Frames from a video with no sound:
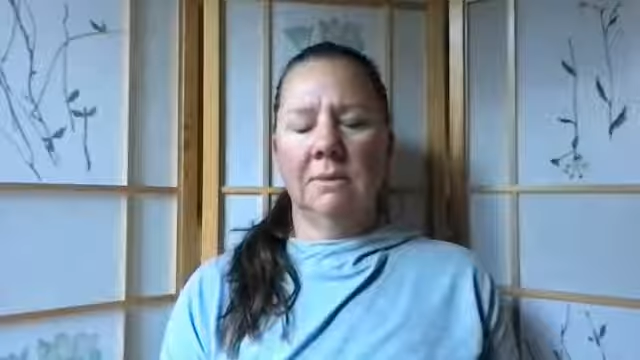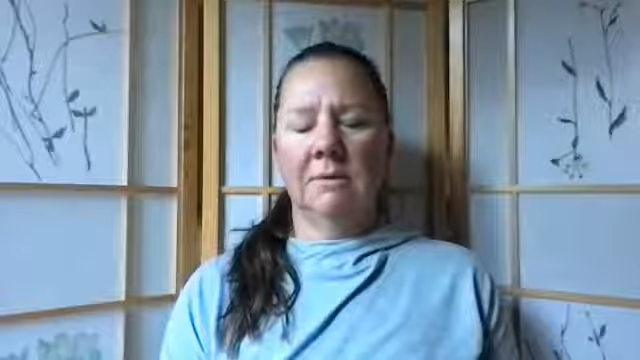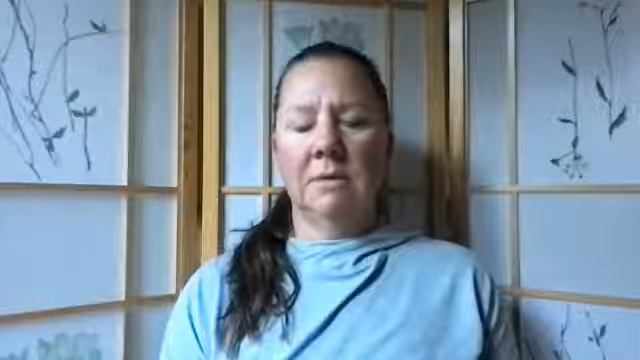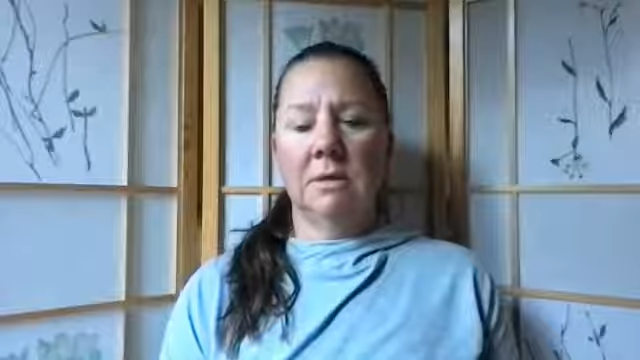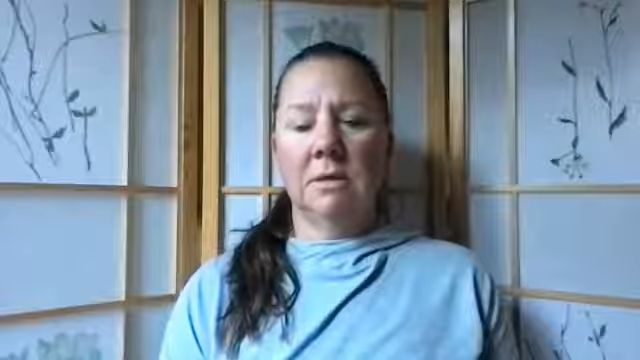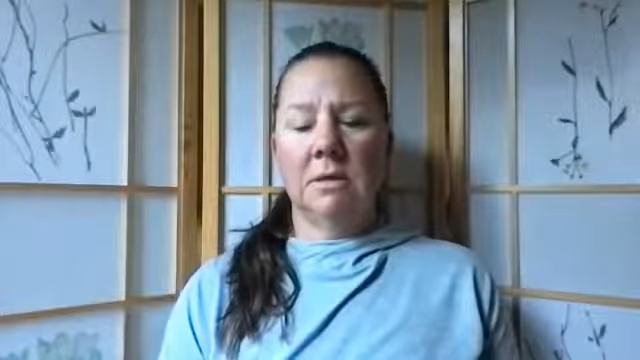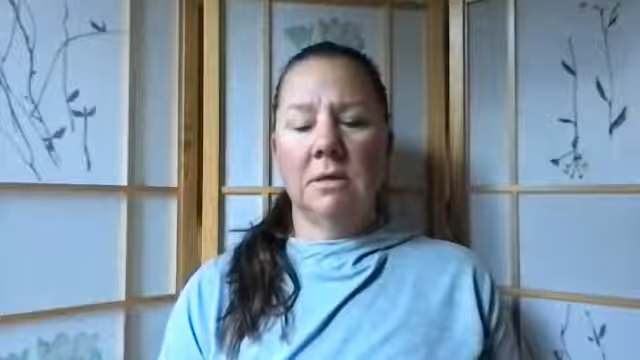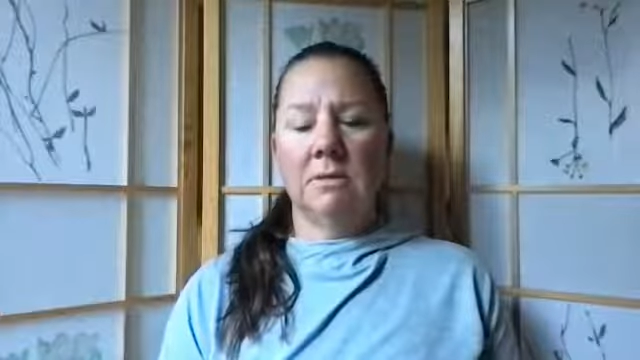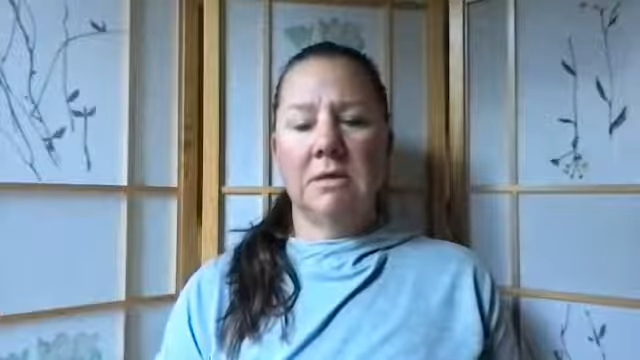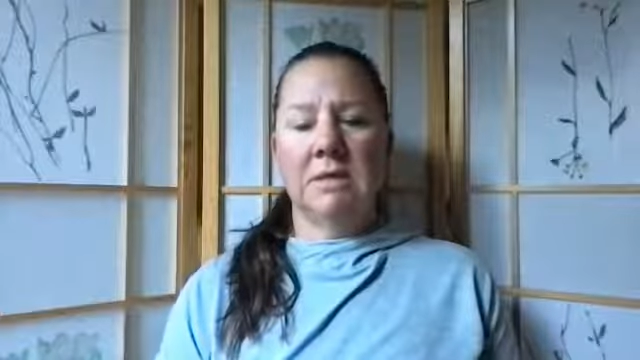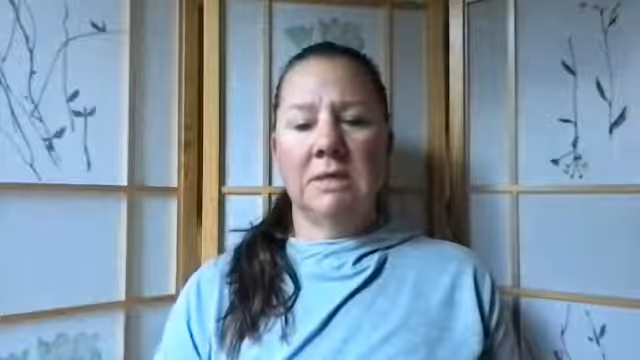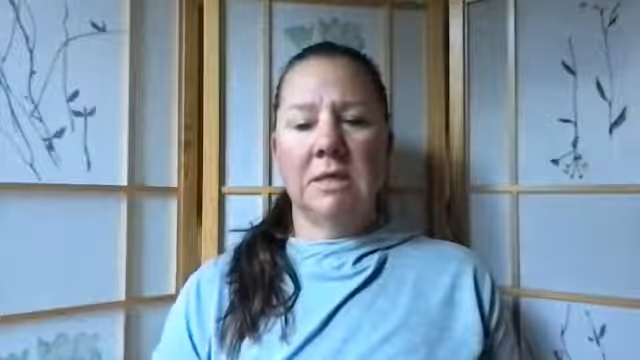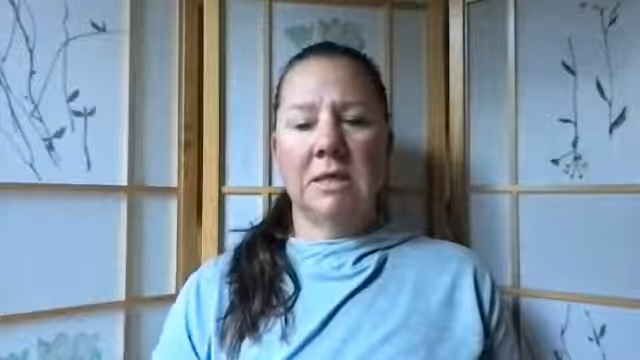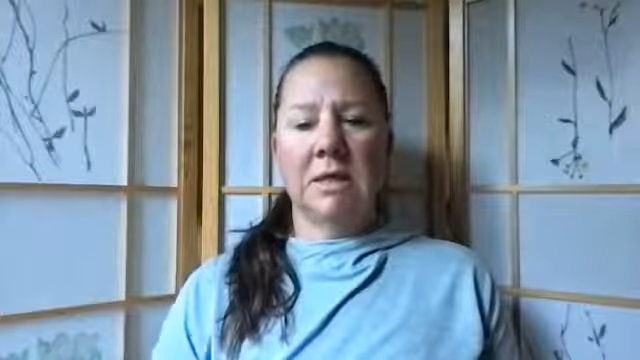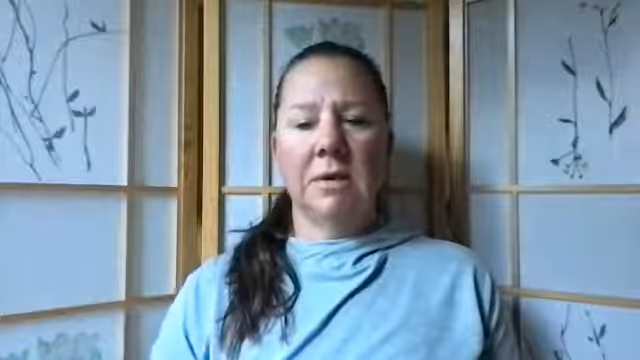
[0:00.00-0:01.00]
And then
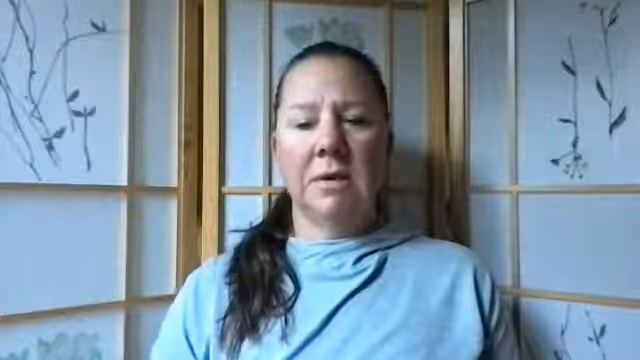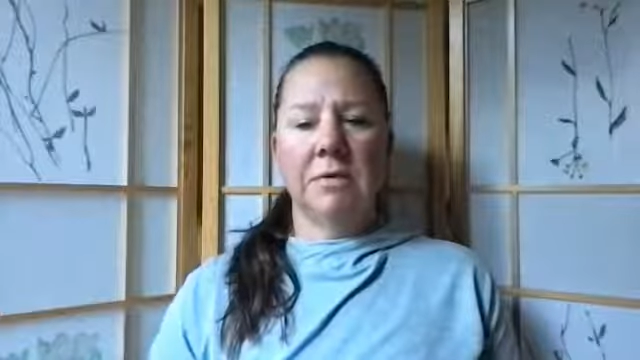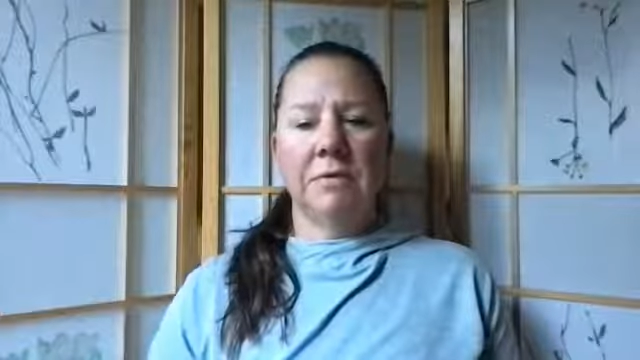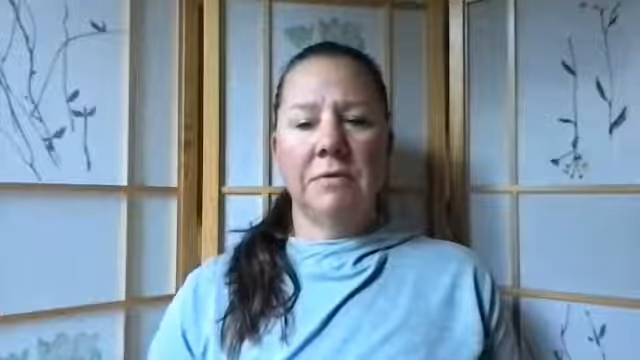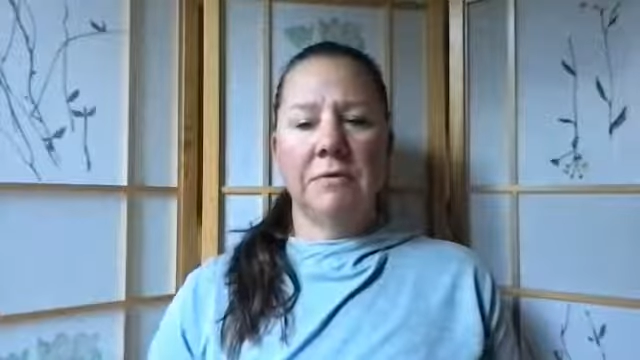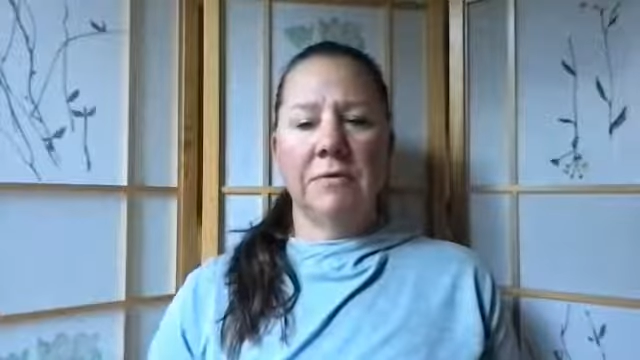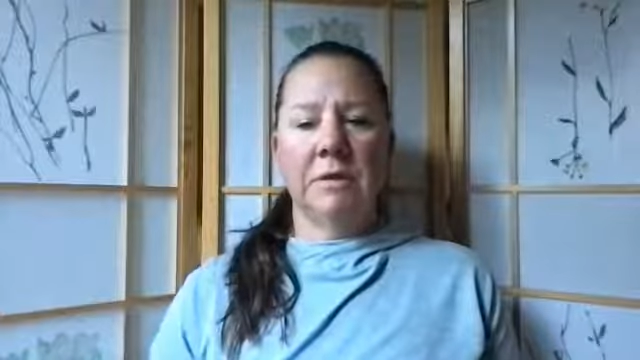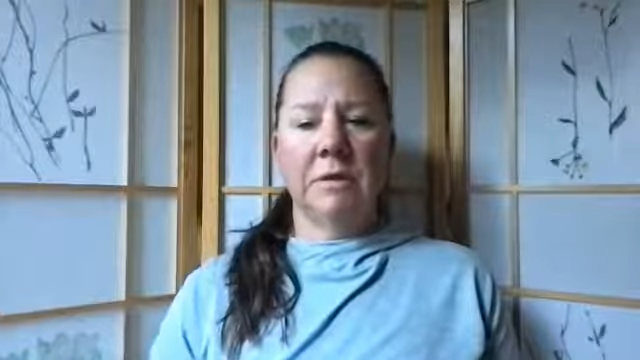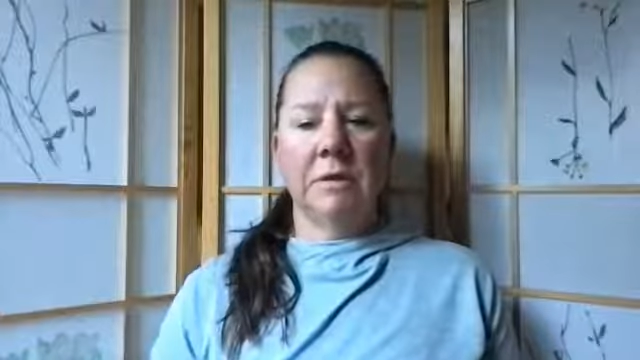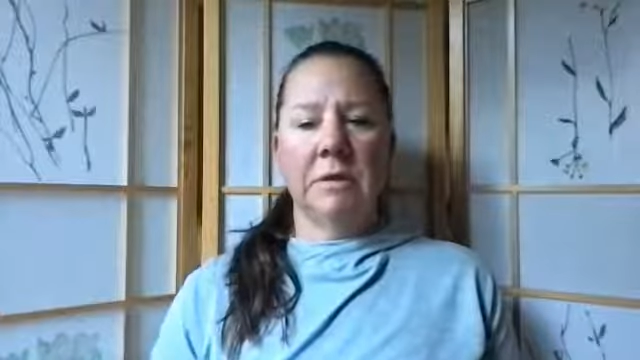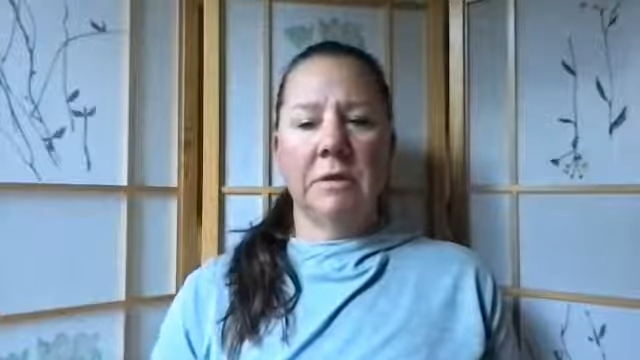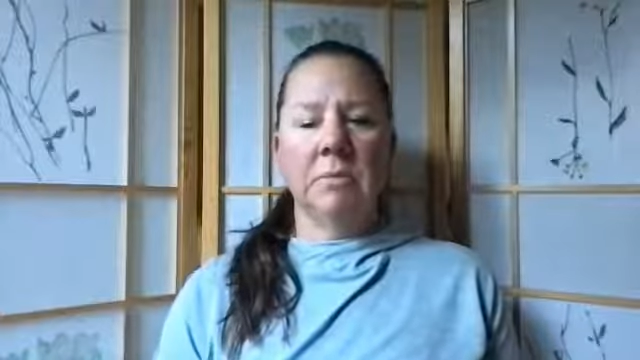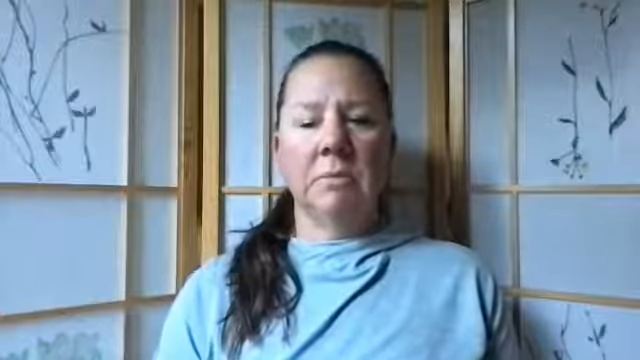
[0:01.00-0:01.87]
noticing how you're feeling